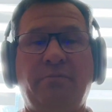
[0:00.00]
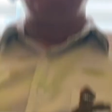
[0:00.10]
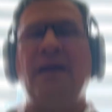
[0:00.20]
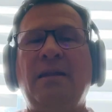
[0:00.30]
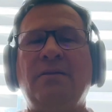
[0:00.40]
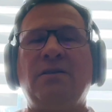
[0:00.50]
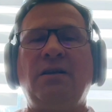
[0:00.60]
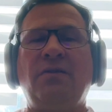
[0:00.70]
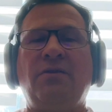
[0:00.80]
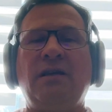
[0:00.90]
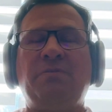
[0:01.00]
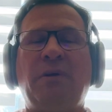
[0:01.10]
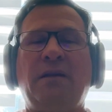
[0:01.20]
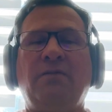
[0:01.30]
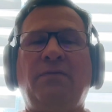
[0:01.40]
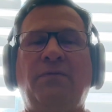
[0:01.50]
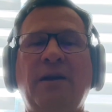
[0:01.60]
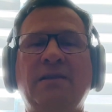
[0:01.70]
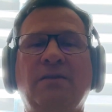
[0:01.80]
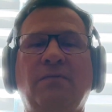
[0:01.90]
Then there's another aspect of
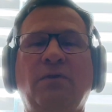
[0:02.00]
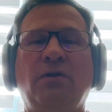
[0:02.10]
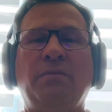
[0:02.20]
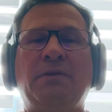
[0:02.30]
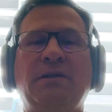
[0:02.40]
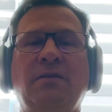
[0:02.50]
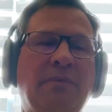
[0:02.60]
phrasal verbs